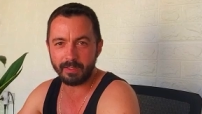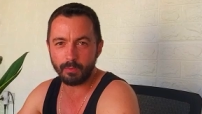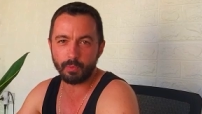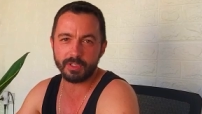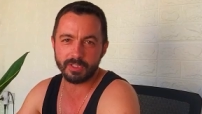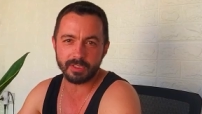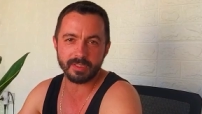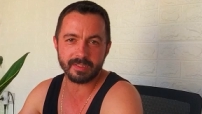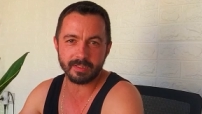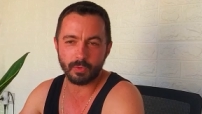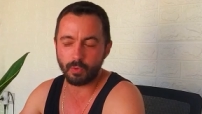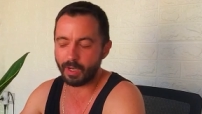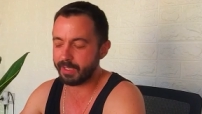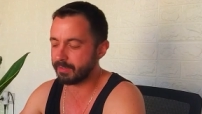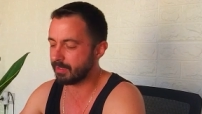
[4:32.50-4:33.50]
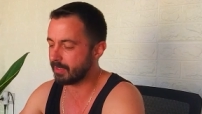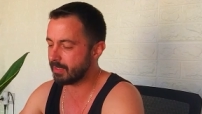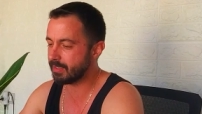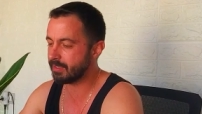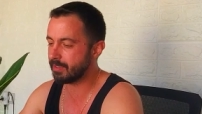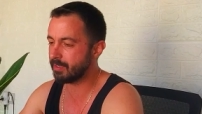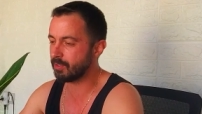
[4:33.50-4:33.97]
plant, which is quite
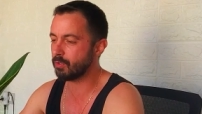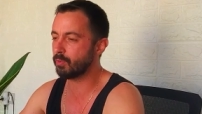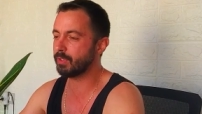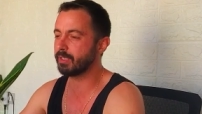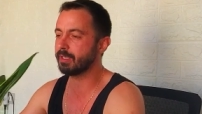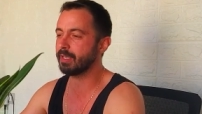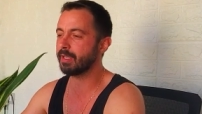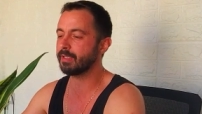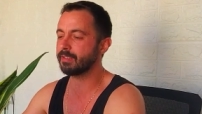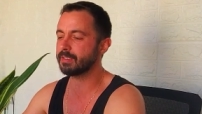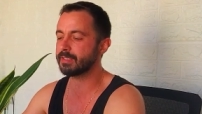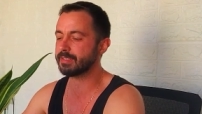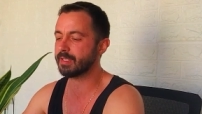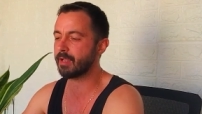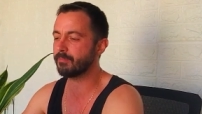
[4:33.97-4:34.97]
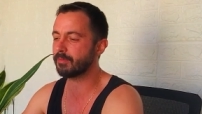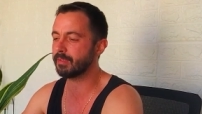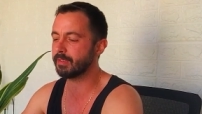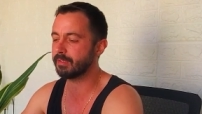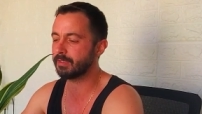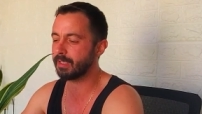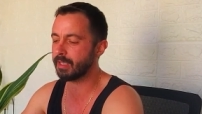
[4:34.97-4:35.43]
easy, you will get
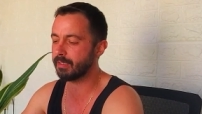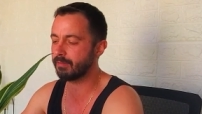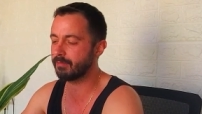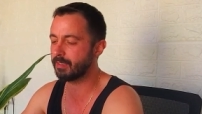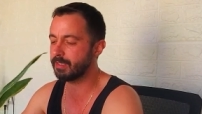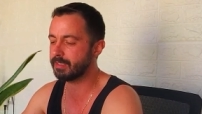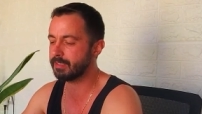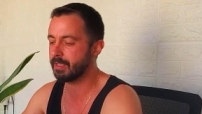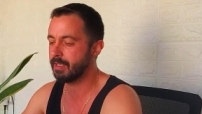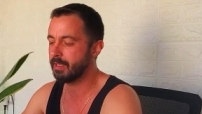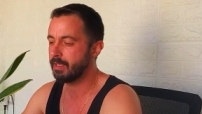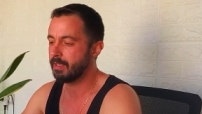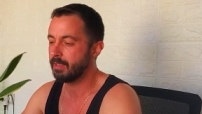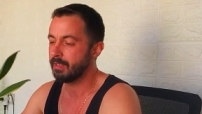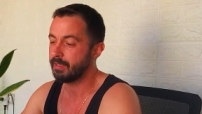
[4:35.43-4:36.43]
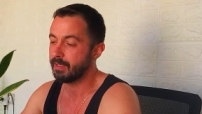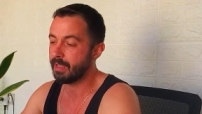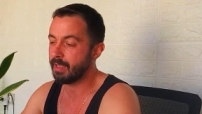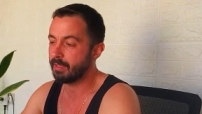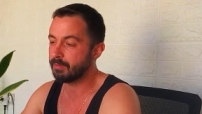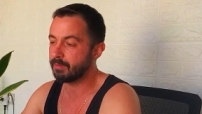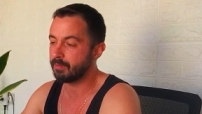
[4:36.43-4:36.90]
something like this.
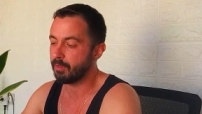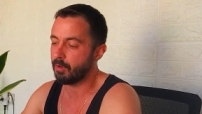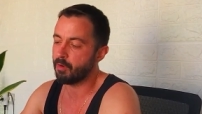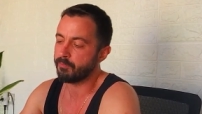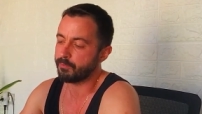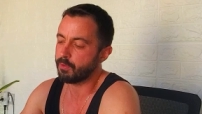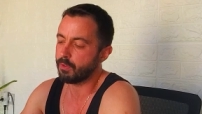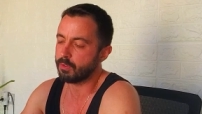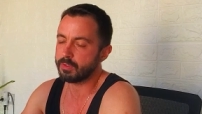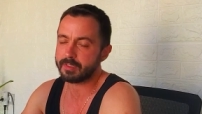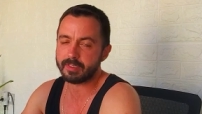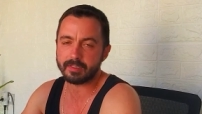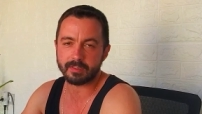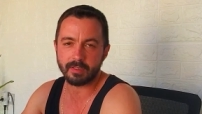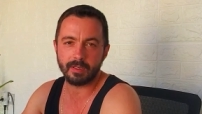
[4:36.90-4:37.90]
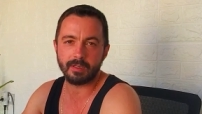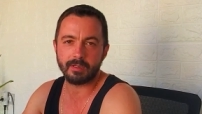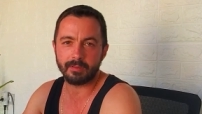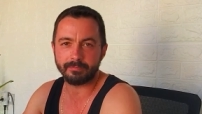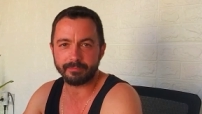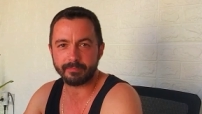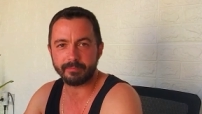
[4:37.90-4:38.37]
And of course,
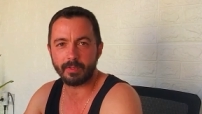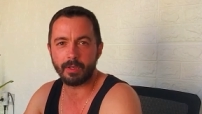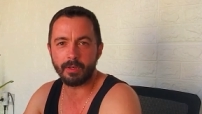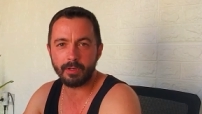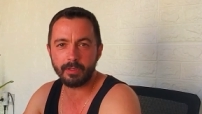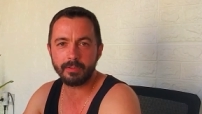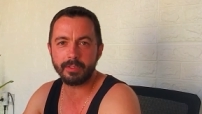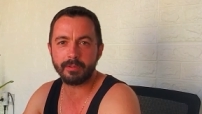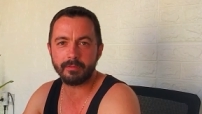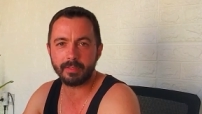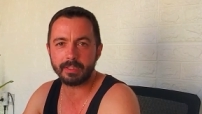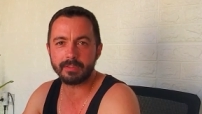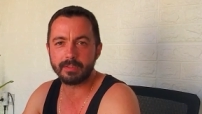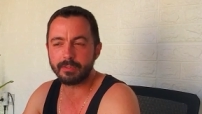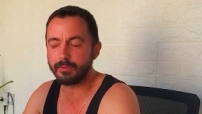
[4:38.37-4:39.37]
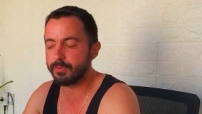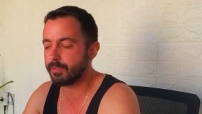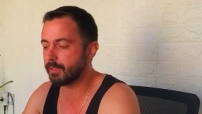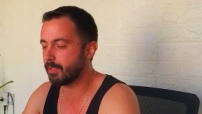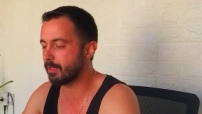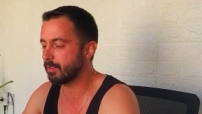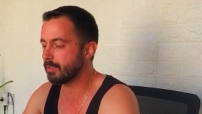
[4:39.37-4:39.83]
earlier than
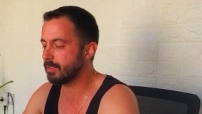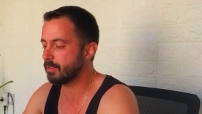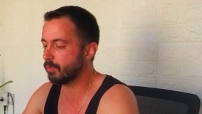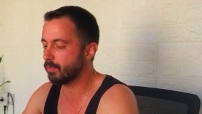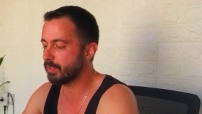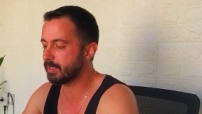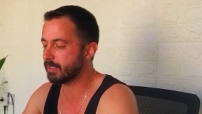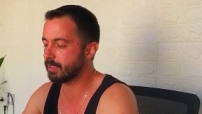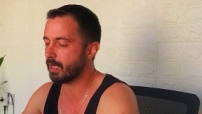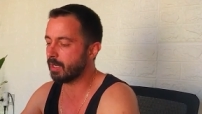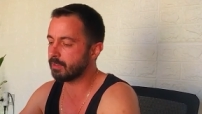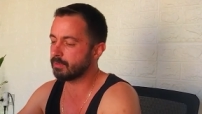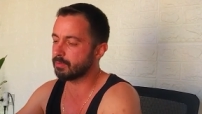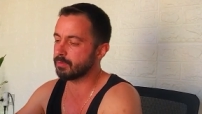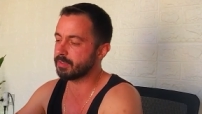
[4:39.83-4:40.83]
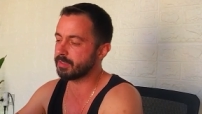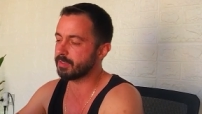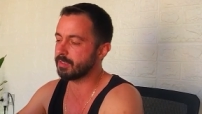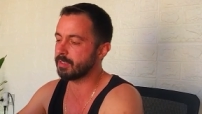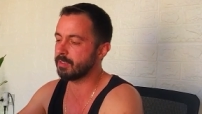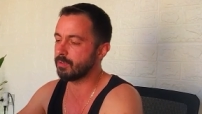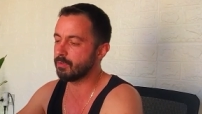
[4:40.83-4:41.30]
2 years, you will start to
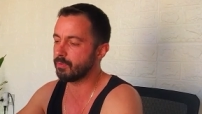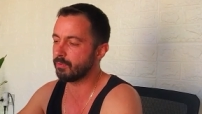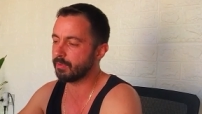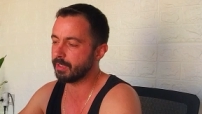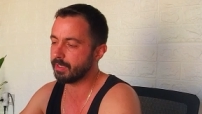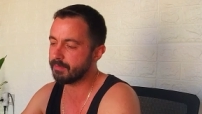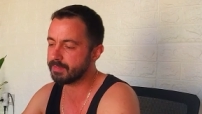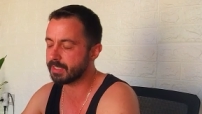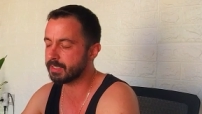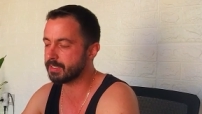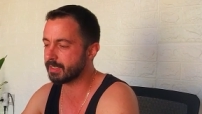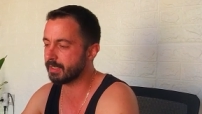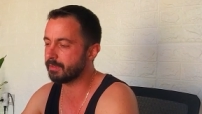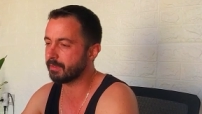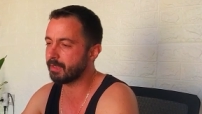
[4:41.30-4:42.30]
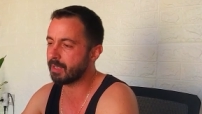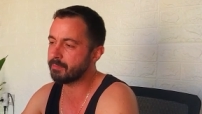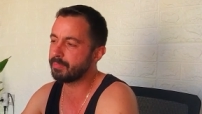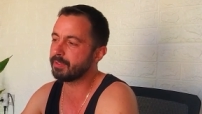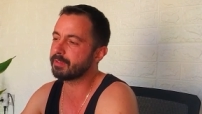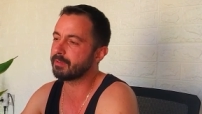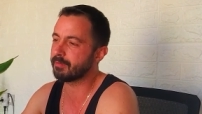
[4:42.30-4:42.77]
see new leaves,
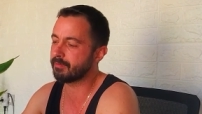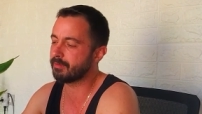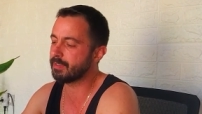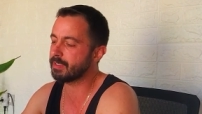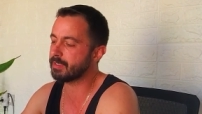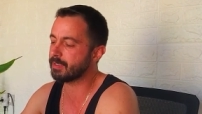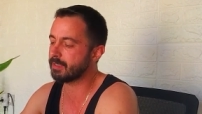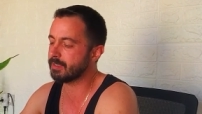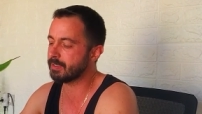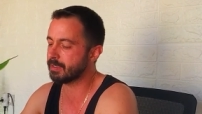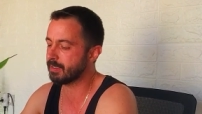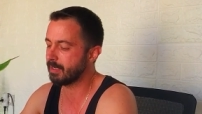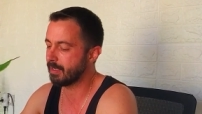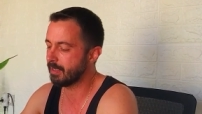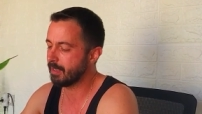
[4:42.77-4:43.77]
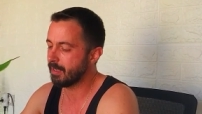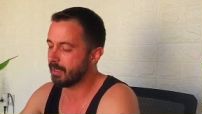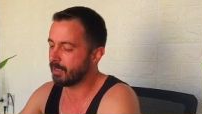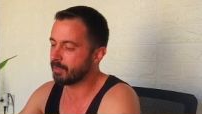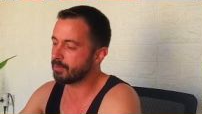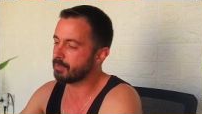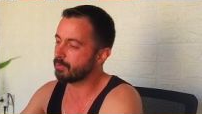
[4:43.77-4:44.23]
etc. But this is
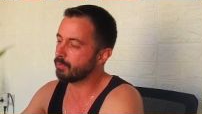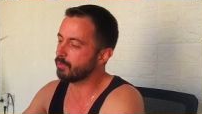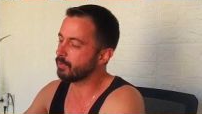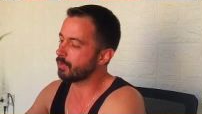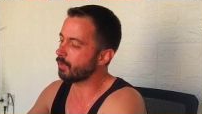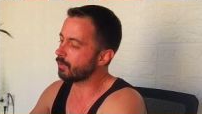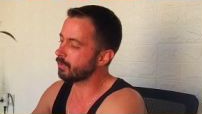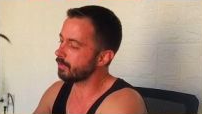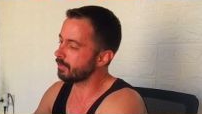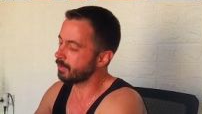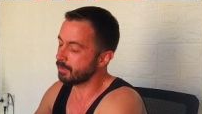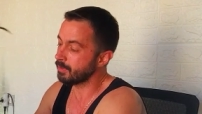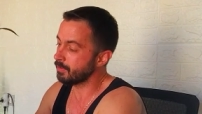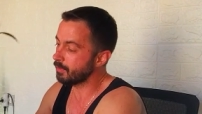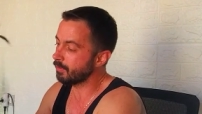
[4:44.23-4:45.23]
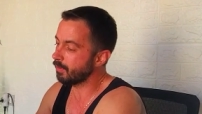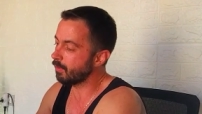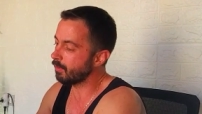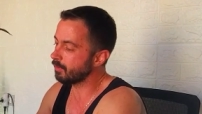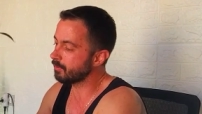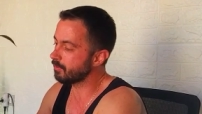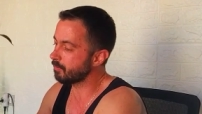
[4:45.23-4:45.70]
a
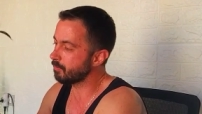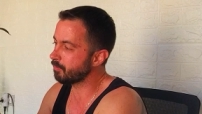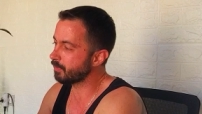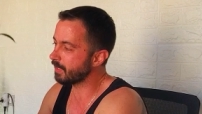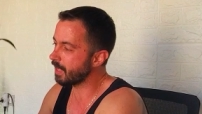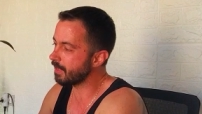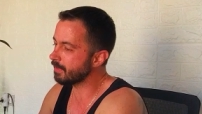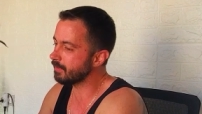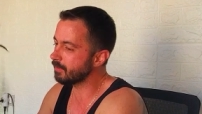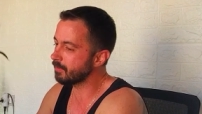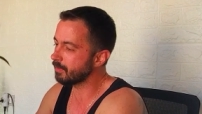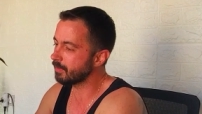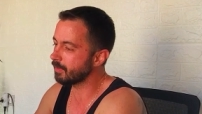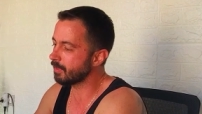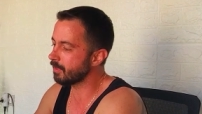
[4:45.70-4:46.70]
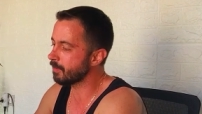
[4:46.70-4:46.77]
2-year-old plant,